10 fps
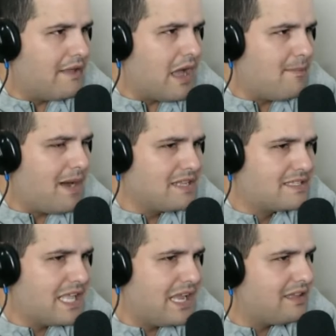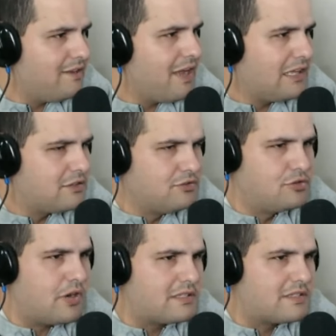am I saying that you have to
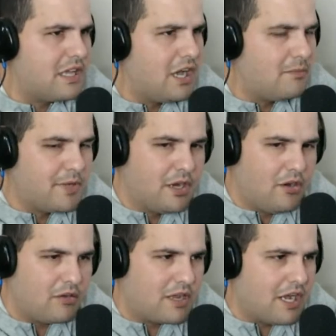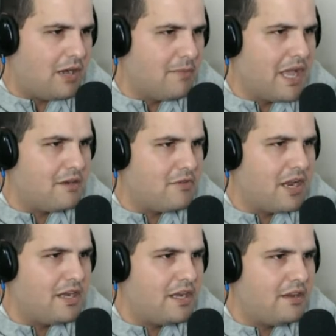dress up, you know, combat
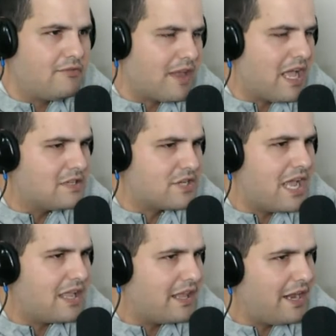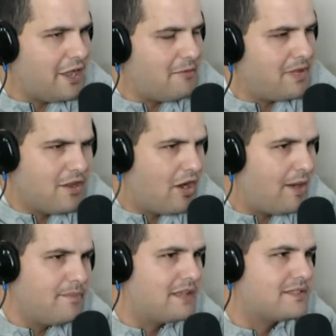ready, fly jacket, helmet? No,
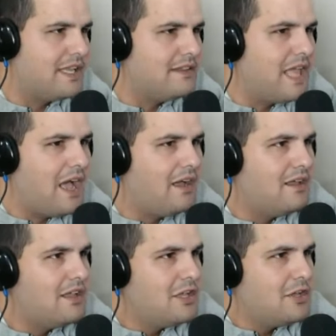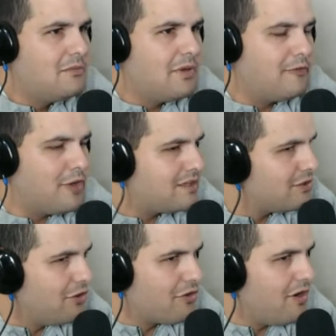I'm not saying that. But if you have
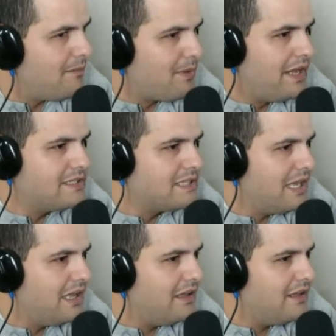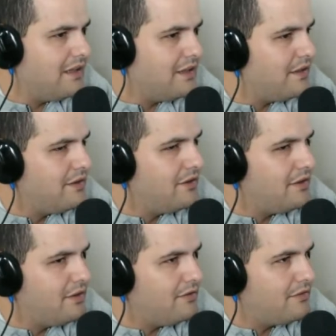to go to a place that you
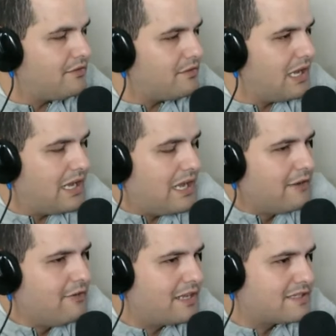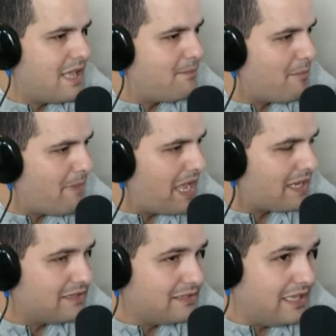you I, I give you an example. Back
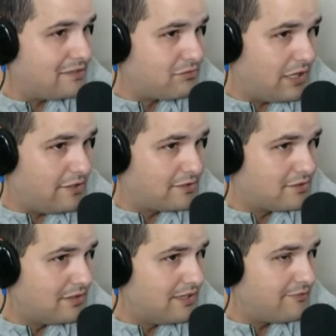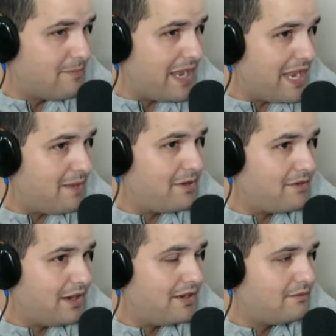in the days when I used to live in Miami,
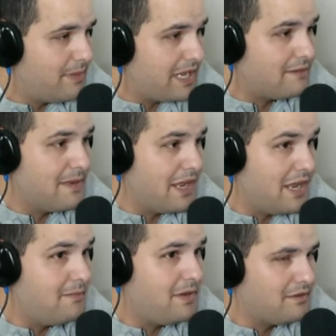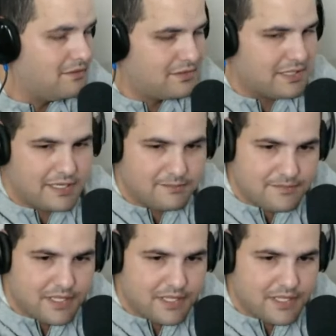right? Back in Miami time,